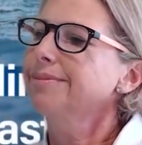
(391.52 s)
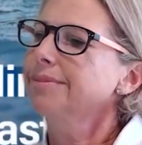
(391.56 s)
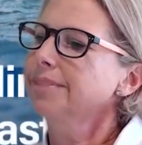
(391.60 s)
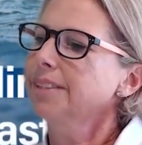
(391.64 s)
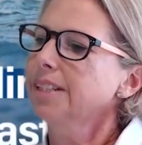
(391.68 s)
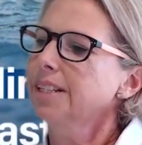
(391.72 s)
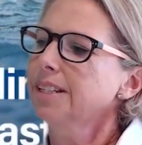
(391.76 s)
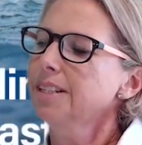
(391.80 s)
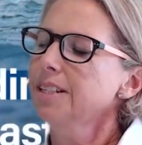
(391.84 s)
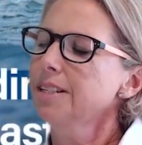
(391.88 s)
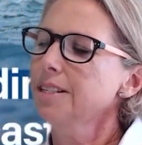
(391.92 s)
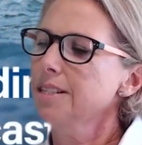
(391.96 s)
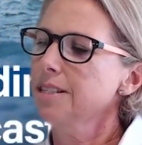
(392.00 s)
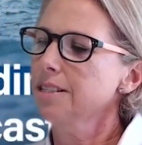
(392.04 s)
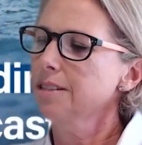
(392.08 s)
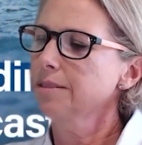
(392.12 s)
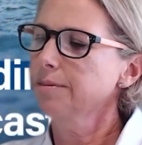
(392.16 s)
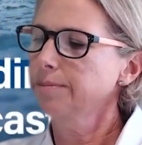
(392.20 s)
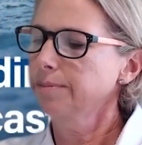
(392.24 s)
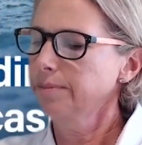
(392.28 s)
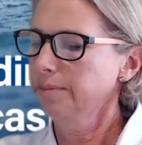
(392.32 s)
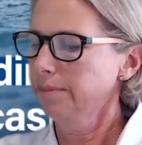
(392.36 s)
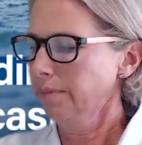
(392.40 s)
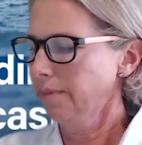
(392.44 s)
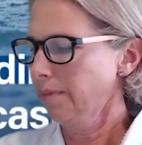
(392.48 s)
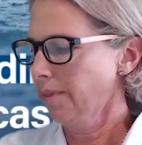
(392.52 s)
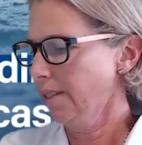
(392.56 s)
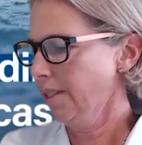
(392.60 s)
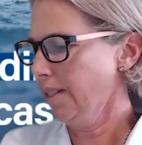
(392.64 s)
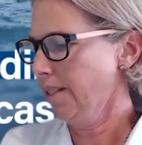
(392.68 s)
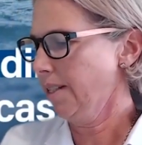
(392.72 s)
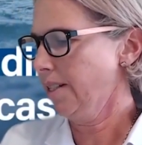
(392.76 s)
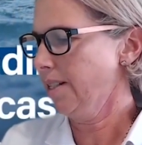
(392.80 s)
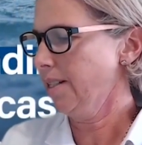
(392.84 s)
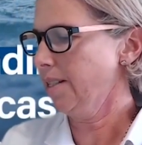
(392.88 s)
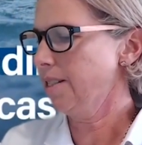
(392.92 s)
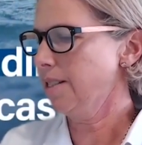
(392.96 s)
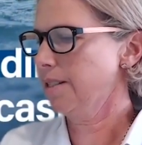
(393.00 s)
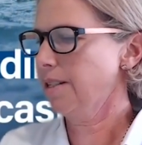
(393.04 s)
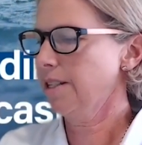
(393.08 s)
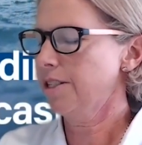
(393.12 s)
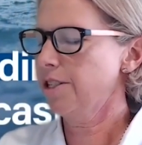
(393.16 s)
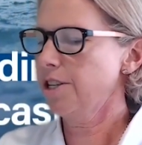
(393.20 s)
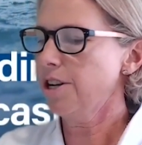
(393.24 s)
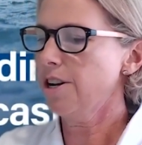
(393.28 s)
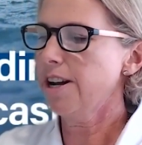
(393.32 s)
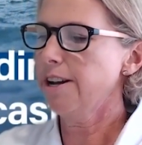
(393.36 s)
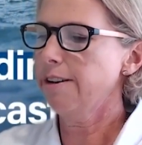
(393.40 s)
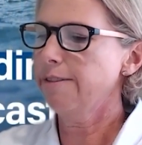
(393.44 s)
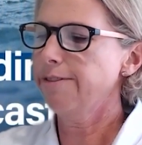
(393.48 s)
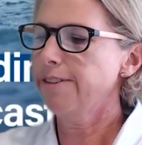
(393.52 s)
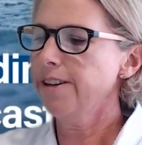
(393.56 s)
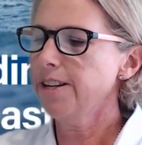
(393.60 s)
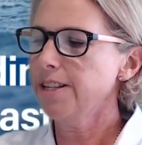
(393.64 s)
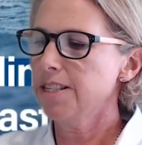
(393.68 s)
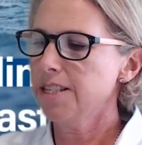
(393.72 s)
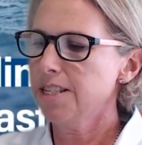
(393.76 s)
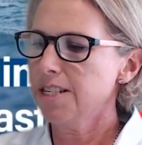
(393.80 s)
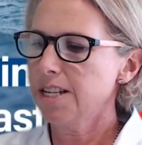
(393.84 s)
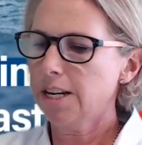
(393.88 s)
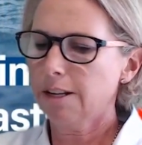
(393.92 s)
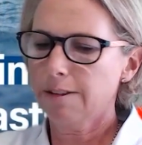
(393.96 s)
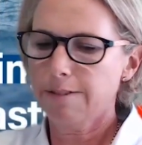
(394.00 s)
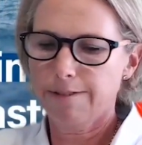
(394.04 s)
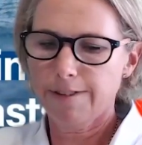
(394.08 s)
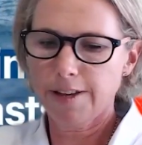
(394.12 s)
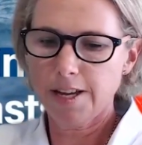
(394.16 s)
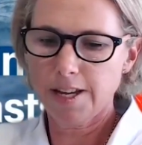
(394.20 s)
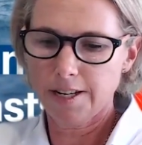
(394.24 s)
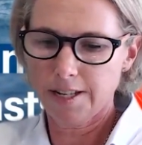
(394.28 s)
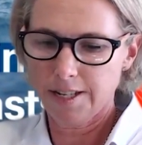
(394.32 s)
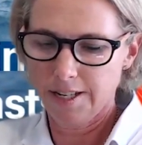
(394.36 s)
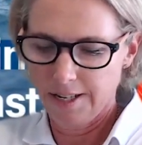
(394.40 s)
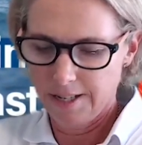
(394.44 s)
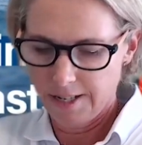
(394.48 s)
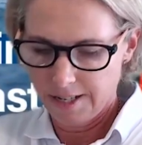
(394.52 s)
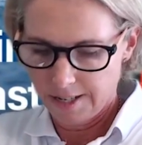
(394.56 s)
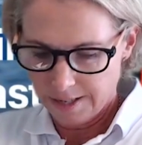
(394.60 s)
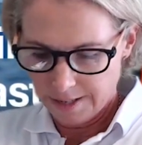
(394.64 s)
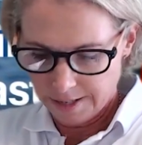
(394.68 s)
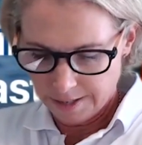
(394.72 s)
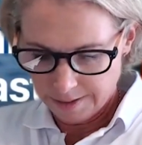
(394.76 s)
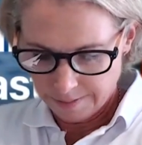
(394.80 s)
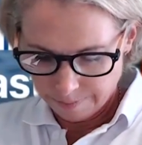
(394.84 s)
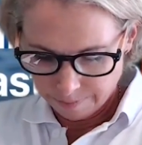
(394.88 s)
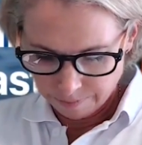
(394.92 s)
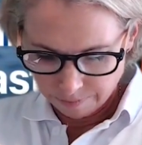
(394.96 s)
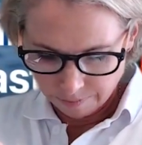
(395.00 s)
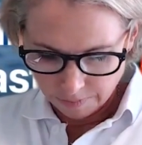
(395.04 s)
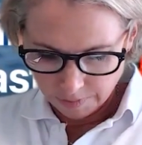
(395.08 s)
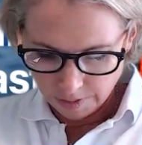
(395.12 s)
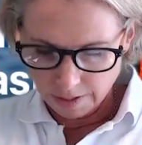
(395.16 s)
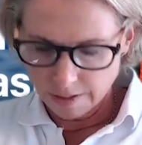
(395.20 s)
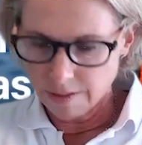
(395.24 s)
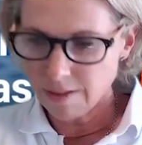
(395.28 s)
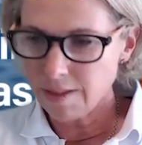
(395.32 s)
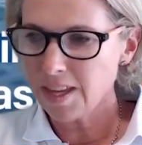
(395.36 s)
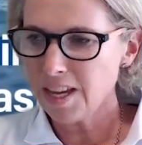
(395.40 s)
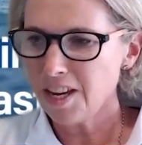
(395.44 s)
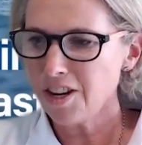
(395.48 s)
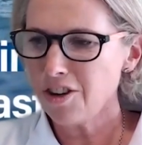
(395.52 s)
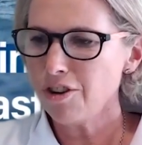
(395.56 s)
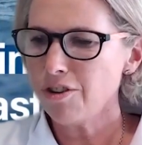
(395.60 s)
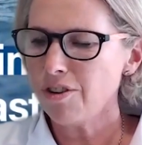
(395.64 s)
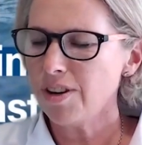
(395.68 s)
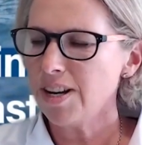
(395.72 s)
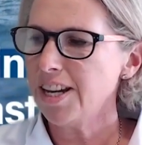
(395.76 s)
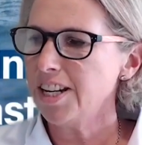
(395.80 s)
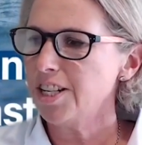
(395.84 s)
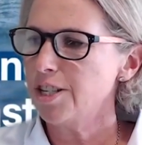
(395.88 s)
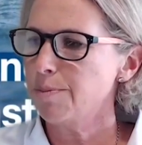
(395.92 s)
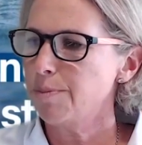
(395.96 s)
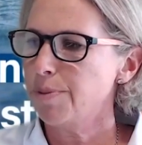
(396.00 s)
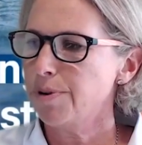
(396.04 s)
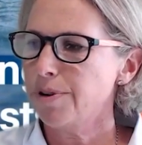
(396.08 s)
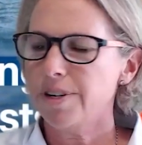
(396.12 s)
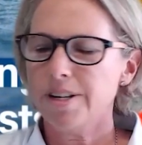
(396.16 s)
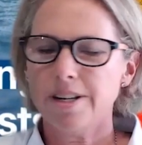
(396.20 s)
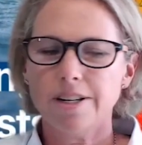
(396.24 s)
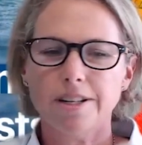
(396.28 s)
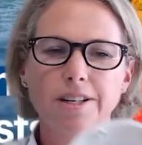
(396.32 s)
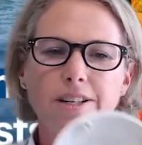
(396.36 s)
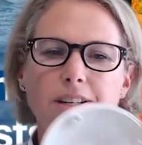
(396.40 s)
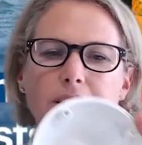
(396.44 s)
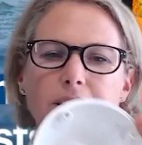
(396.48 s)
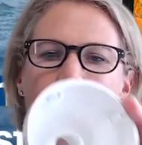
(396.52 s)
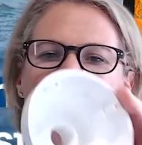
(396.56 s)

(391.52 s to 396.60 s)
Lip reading: Like this. And it's a tight fit, snug fit. Then you need to put it